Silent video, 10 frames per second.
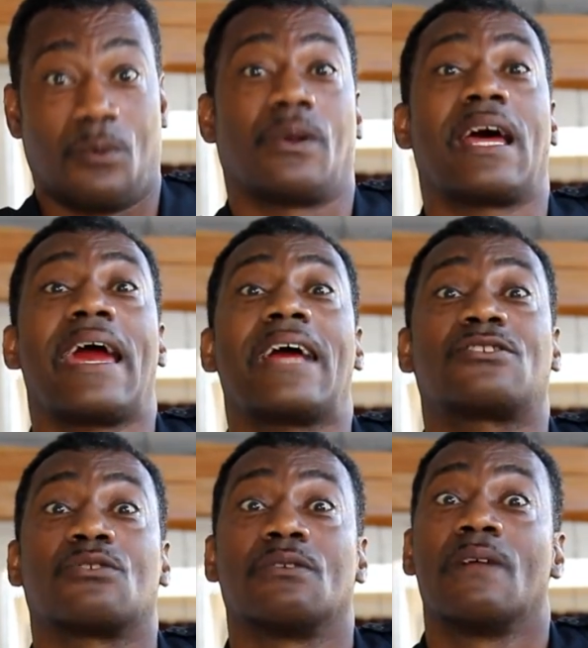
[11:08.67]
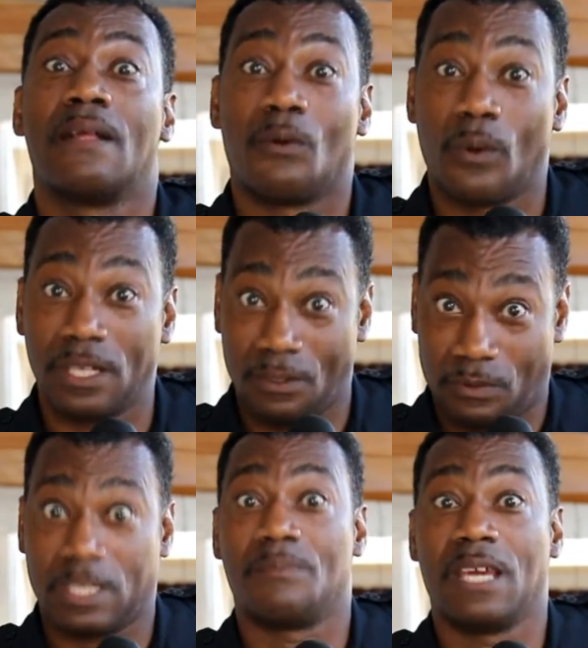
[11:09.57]
When I ask her,
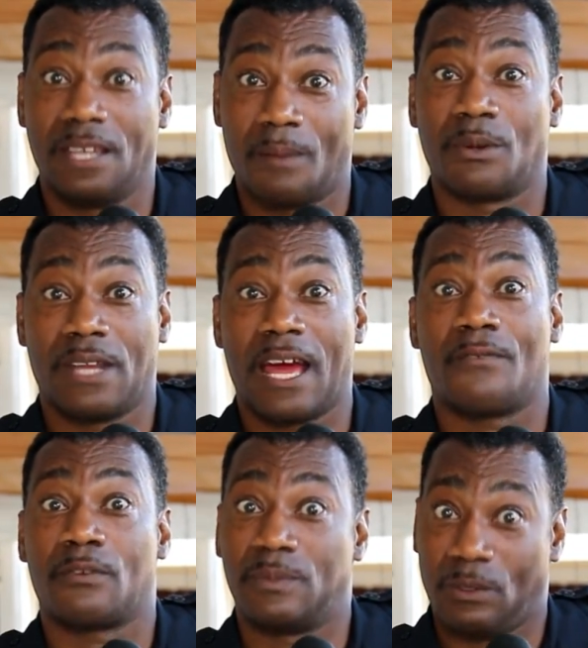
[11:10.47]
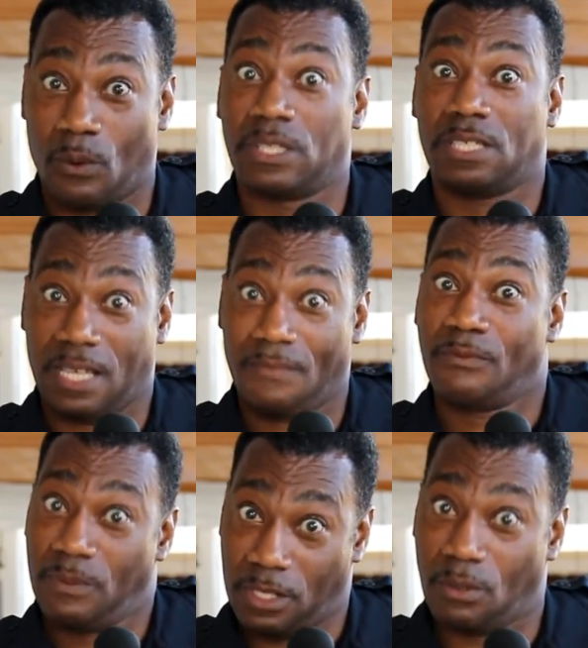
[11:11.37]
give me a number now from 1 to 10,
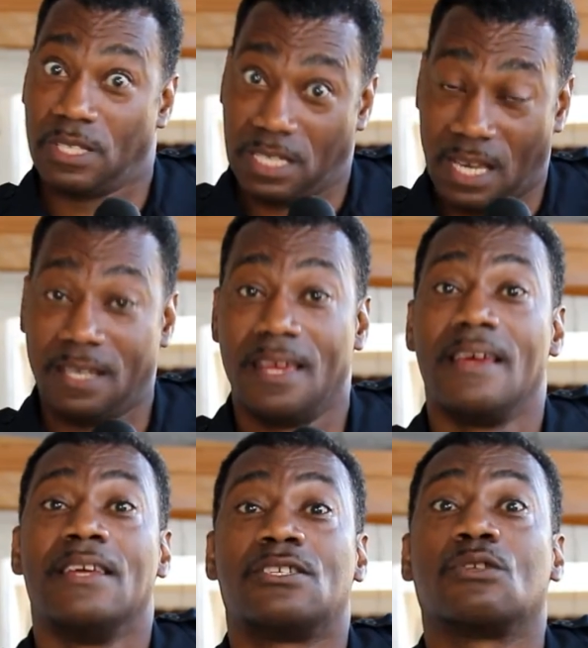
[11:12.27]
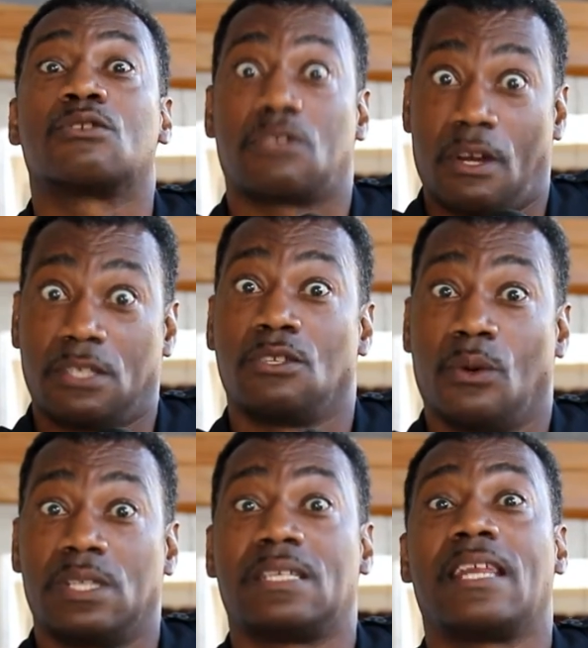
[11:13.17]
from 0 to 10, she'll start to
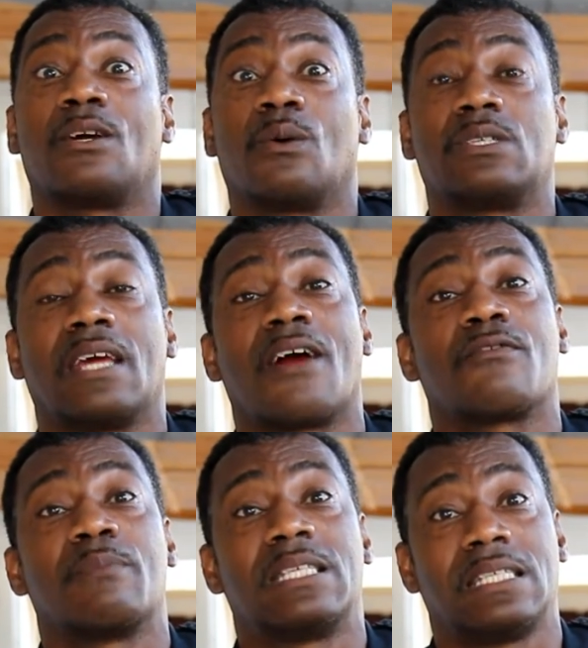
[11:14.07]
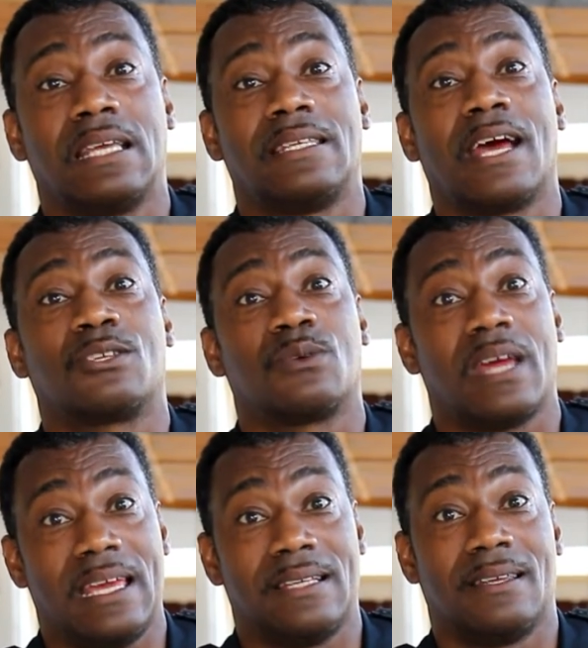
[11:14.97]
notice that it goes down from a 10 down to an
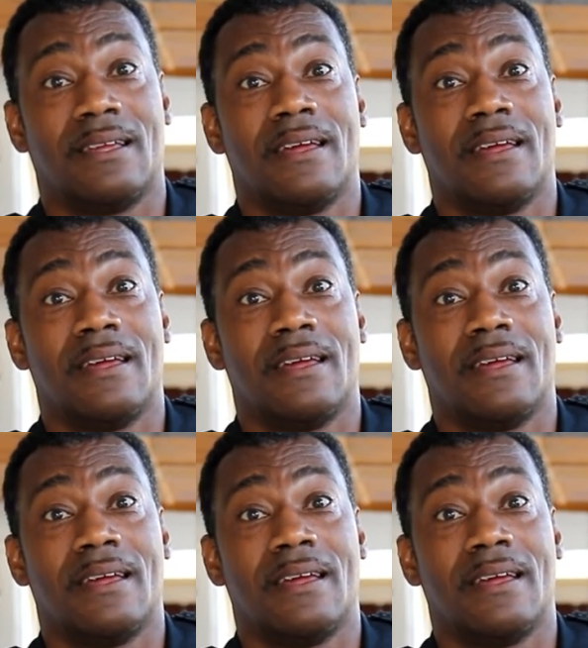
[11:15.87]
8.